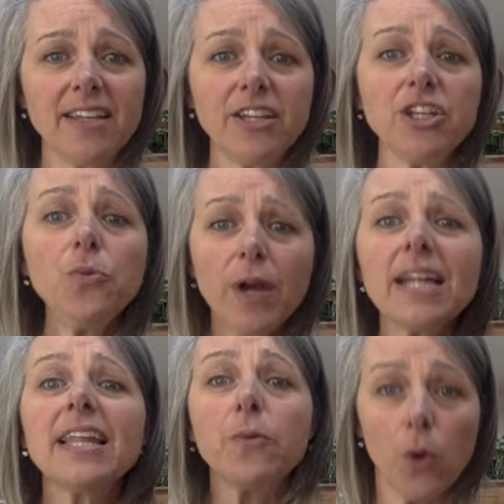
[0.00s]
You
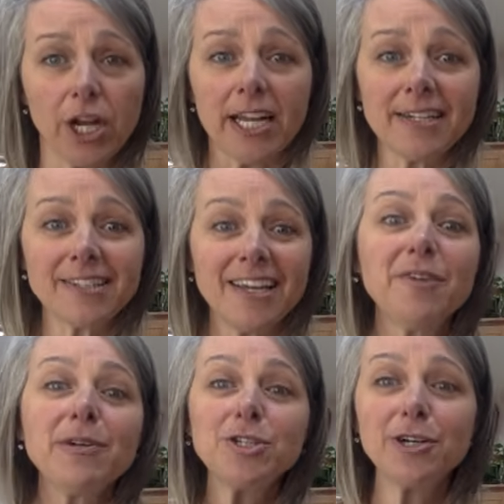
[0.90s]
really wouldn't,
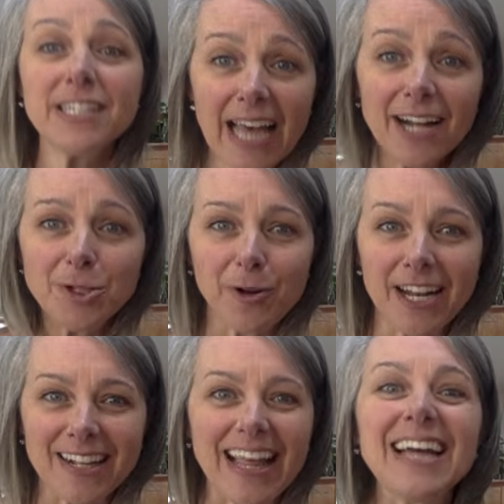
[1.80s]
but you're
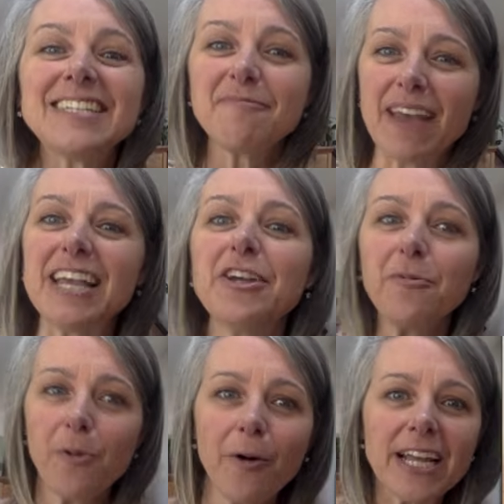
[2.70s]
exaggerating that to make your
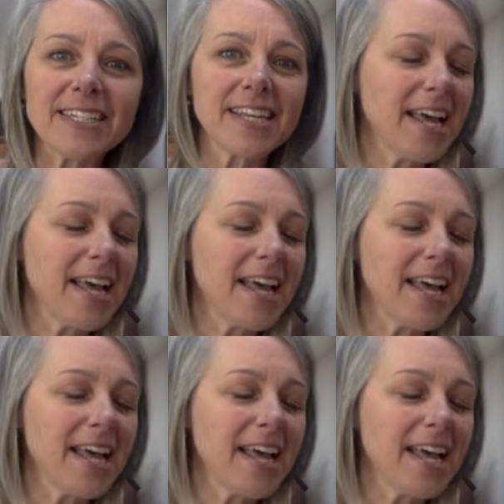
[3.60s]
point